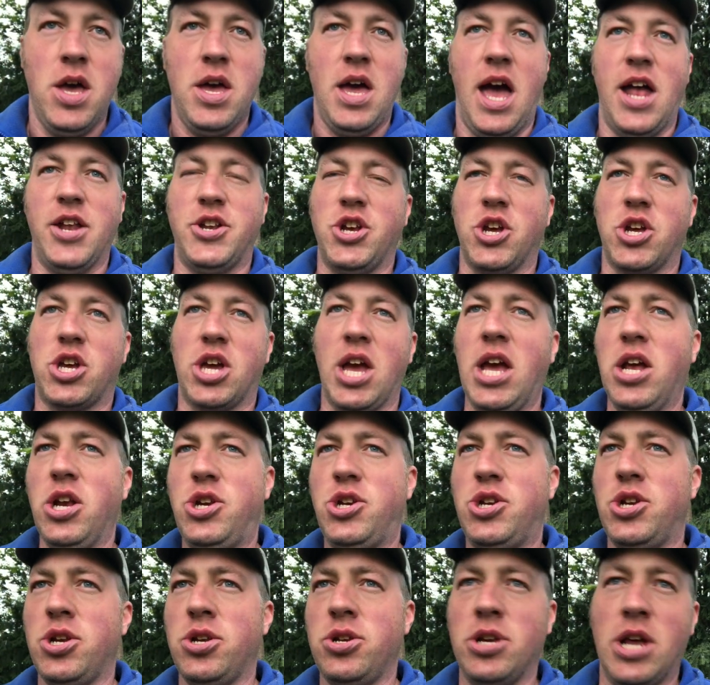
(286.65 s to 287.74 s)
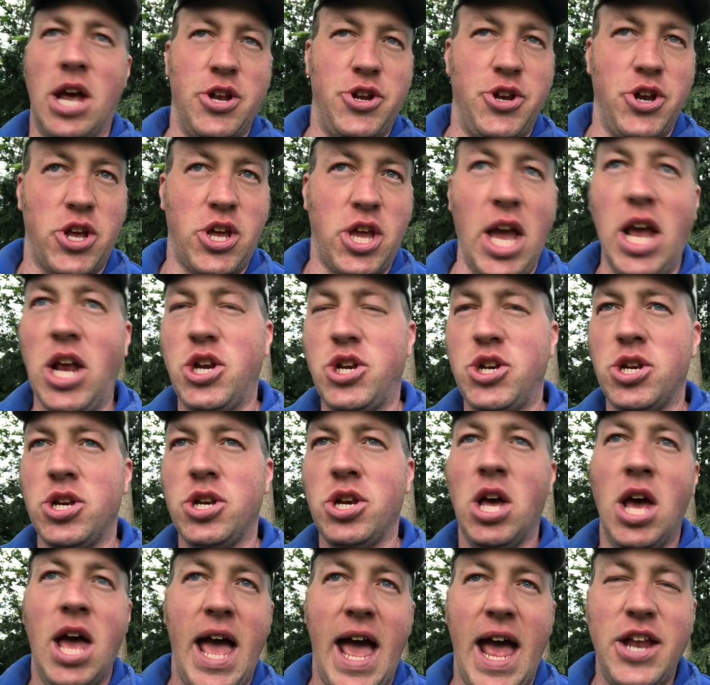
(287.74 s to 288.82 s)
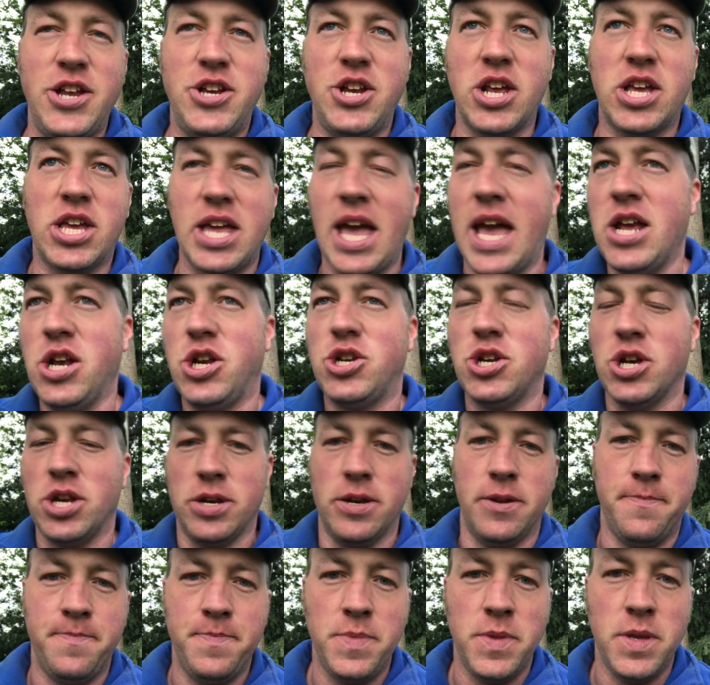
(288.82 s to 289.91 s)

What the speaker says: education, education, education?